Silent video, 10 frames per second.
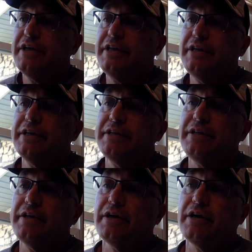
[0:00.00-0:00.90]

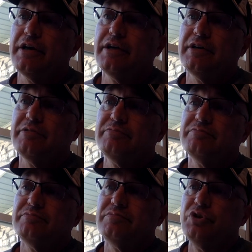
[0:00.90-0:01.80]
in
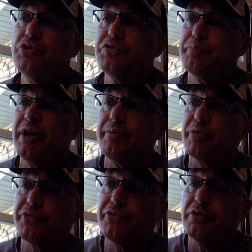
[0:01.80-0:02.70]

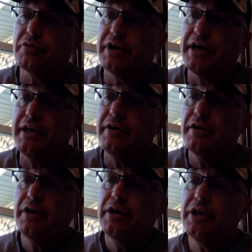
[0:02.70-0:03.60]
newspapers, okay?
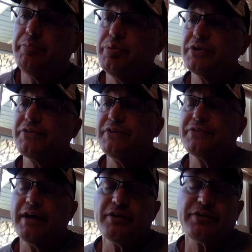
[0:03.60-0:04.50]
He puts
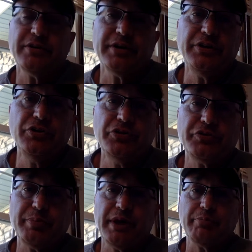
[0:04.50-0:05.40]
this out there in
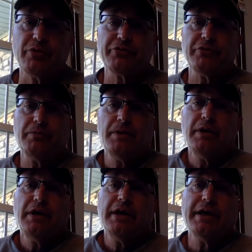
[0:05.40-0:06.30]
newspapers.
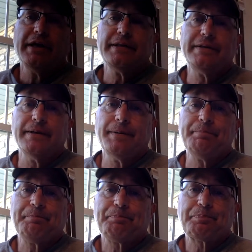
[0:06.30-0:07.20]
And
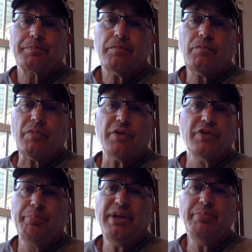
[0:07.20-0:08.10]

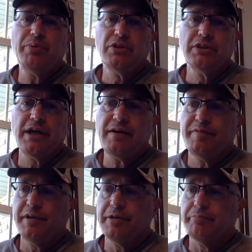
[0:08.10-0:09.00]
the people
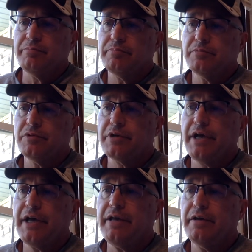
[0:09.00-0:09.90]
love him,
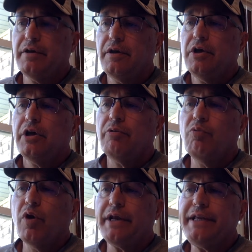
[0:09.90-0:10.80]
okay? And
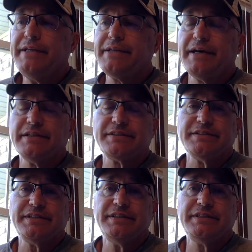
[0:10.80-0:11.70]
what he does
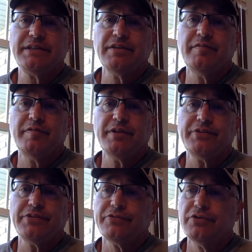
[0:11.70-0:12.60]
is he
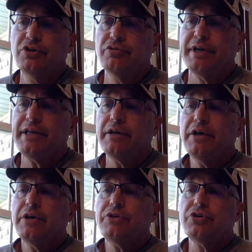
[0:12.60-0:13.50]
convinces Louis
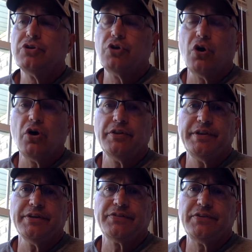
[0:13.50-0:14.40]
to call
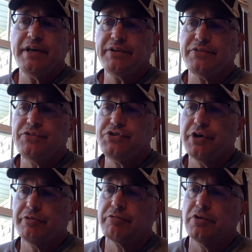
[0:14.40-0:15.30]
the Estates
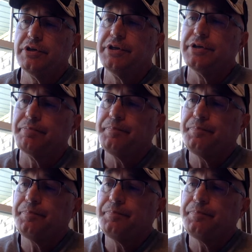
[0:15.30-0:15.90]
General in,